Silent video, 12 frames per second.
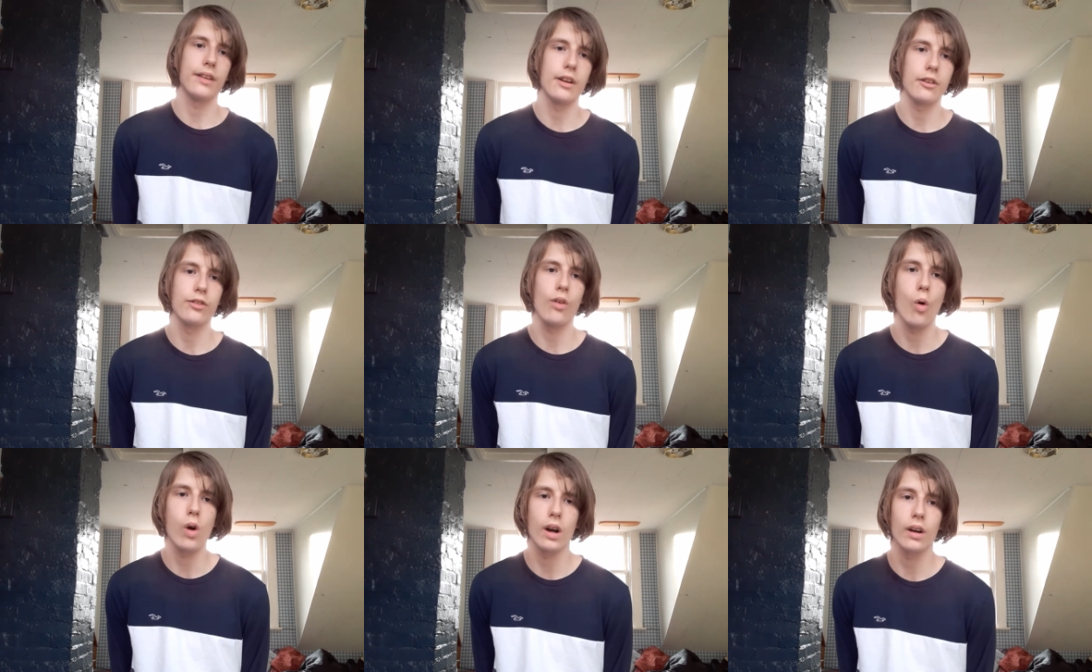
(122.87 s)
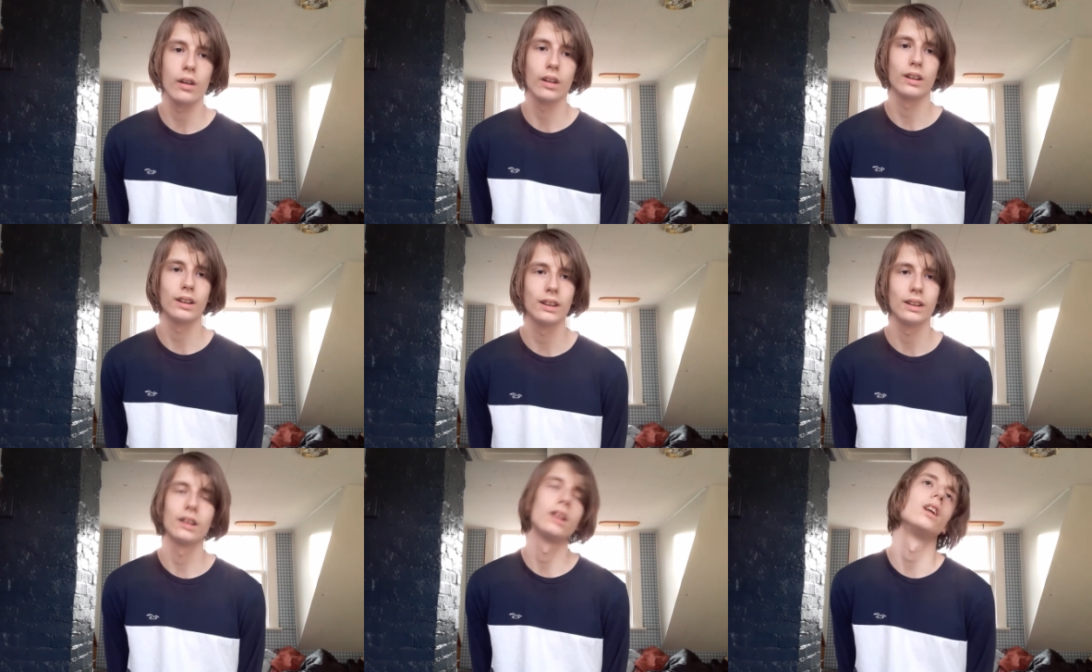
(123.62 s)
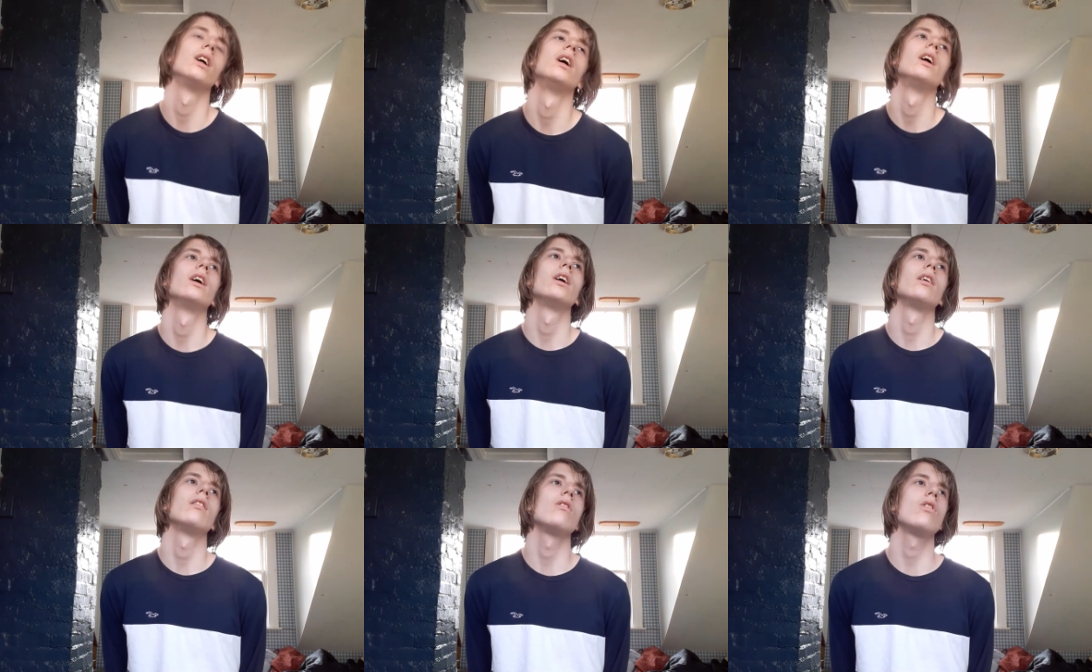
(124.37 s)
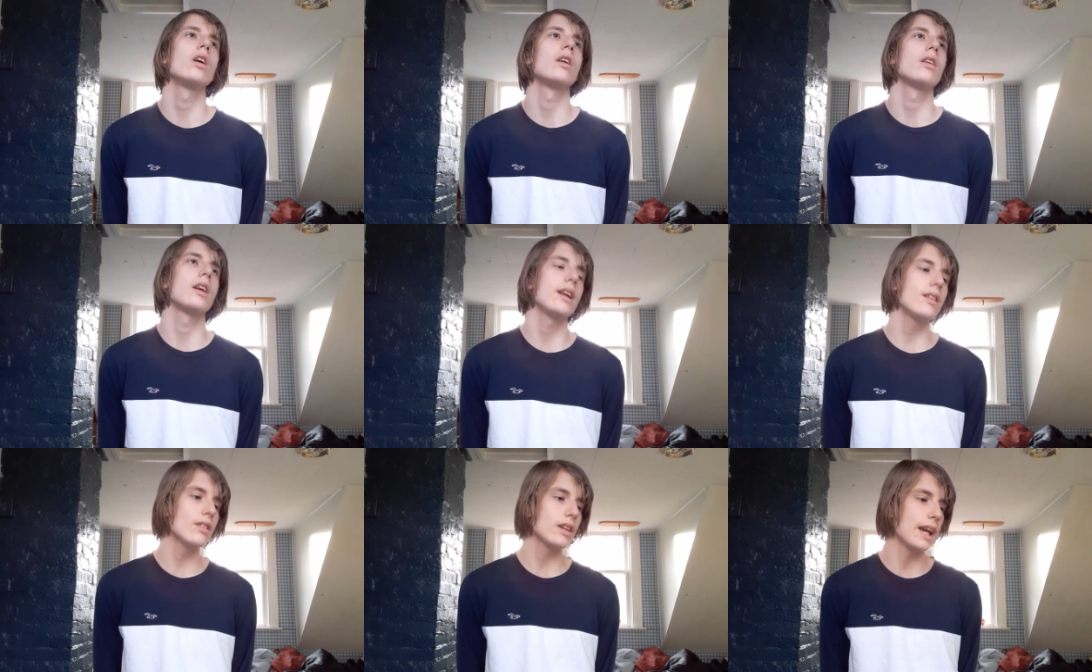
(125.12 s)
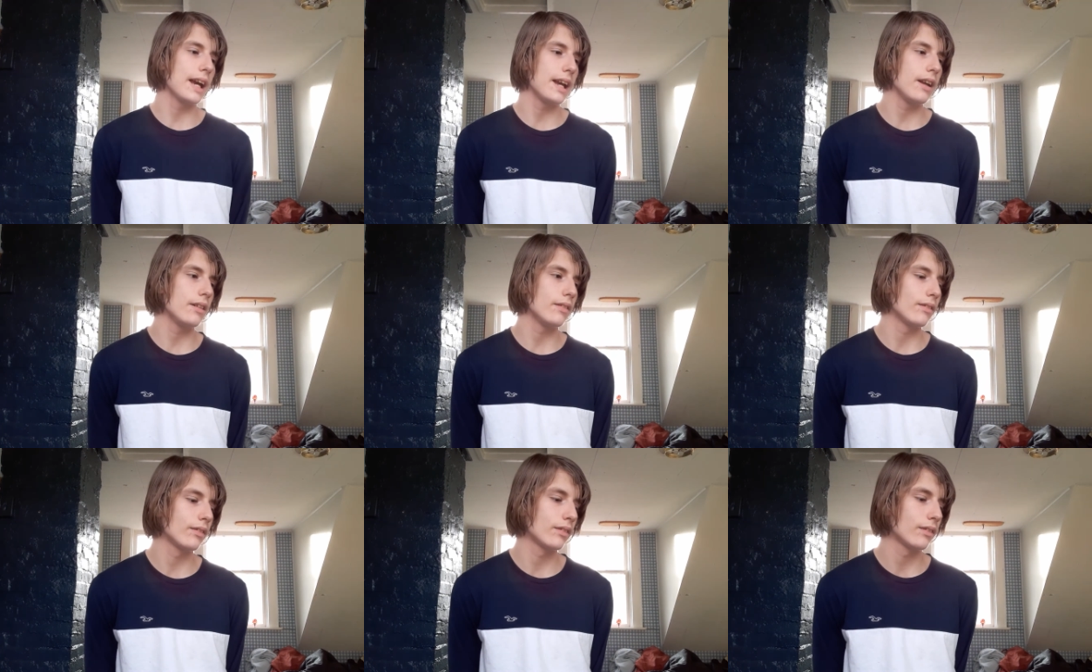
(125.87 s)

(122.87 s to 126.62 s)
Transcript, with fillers: therefore would indicate